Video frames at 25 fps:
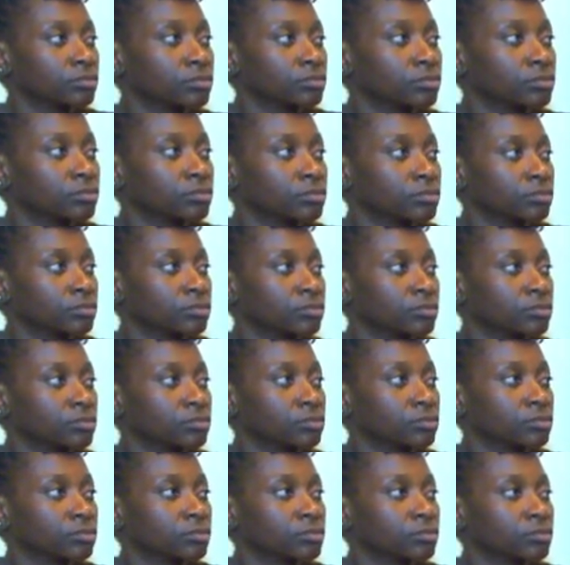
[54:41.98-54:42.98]

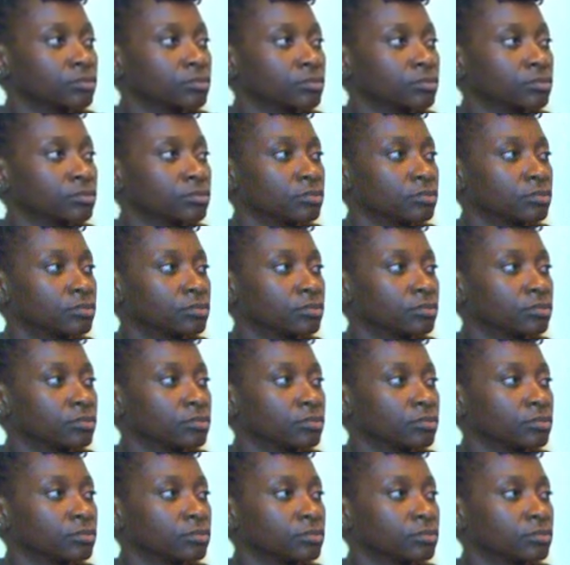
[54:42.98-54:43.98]

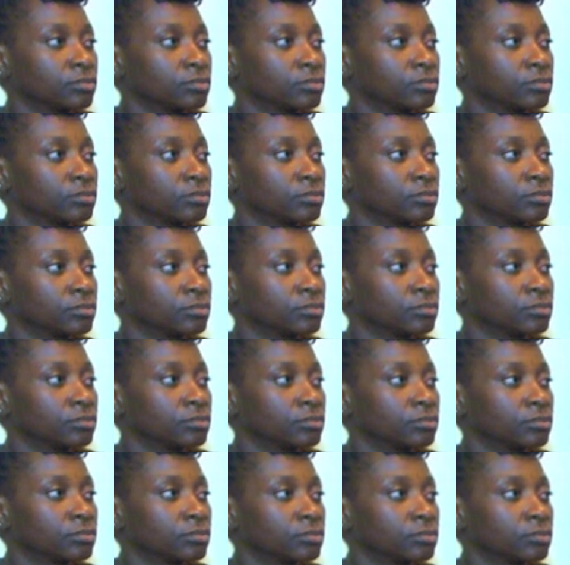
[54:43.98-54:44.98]

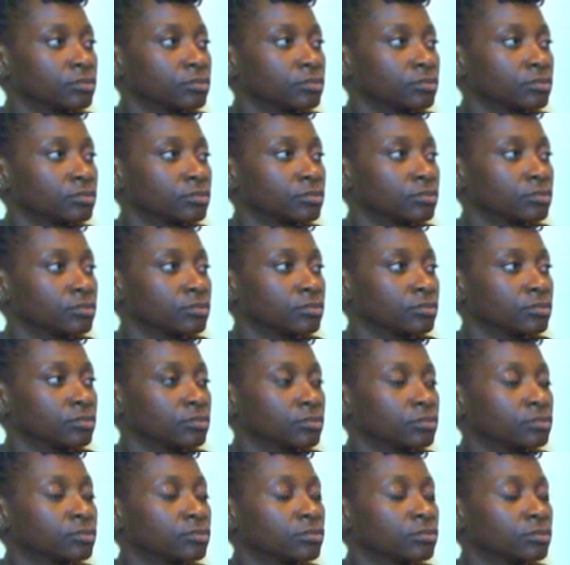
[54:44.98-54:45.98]

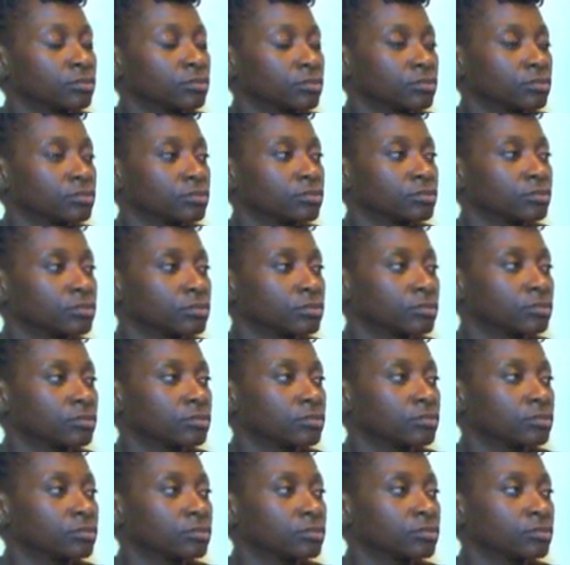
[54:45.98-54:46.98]

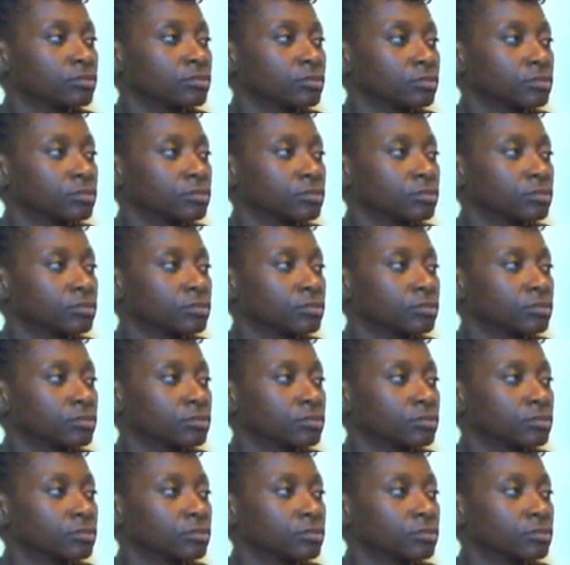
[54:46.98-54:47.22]
[no speech]